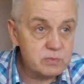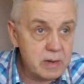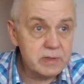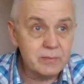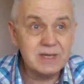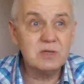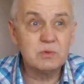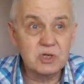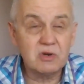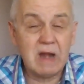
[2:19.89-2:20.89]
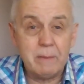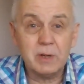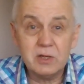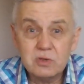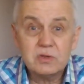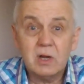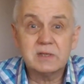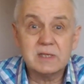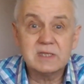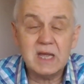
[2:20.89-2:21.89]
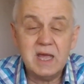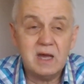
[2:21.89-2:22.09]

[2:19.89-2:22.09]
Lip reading: Maybe the message was crap, but I just thought I'd say it.